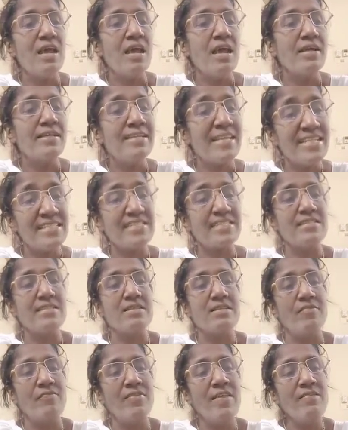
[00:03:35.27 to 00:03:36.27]

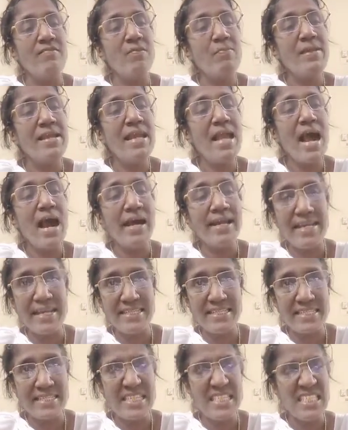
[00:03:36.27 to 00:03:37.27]
tests, there will be
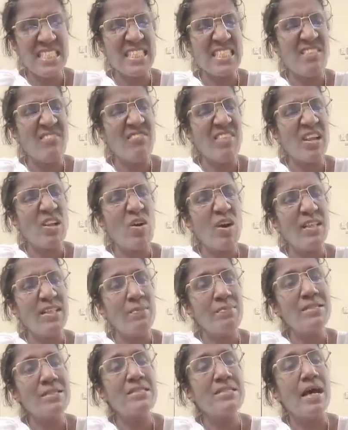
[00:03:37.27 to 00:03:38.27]
RATs, we call
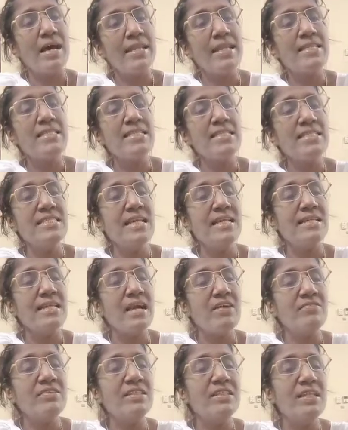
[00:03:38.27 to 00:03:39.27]
them as RATs, that
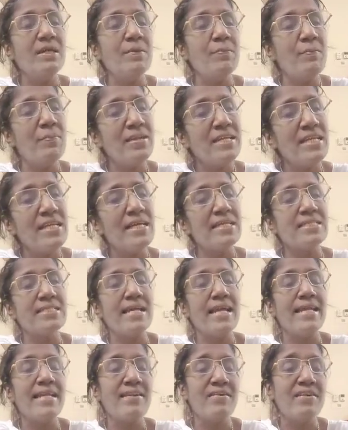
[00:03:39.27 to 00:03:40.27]
cover the
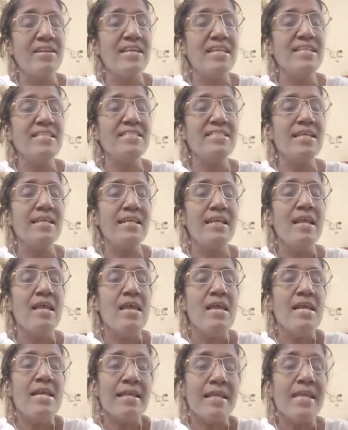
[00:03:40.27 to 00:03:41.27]
pre-assigned readings and
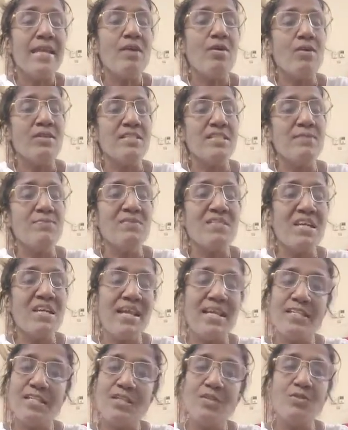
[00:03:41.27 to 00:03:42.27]
key concepts
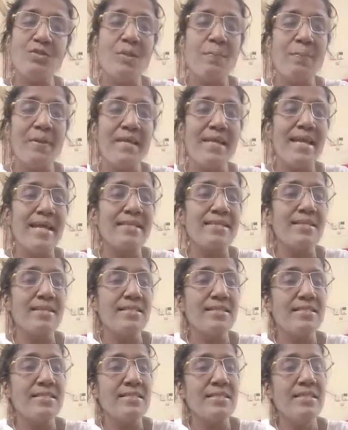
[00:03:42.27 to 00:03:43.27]
related to the pediatric
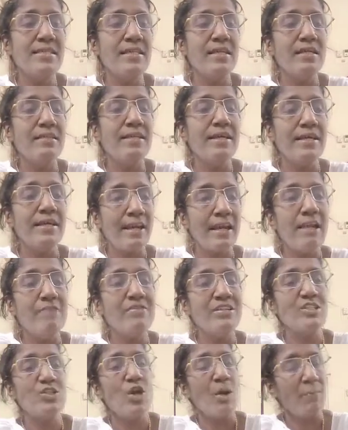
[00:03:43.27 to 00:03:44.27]
nursing, the
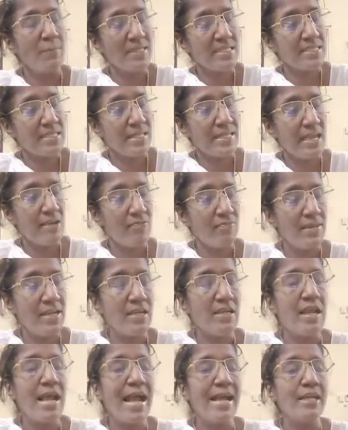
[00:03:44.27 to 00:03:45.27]
relevant topics that have
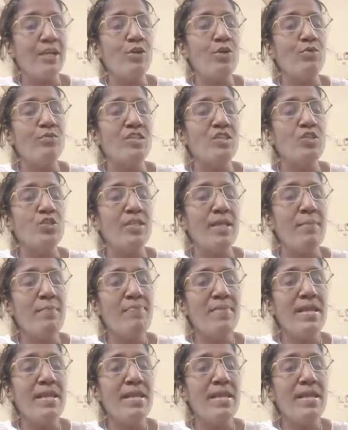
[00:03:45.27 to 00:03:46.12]
been handed over to them.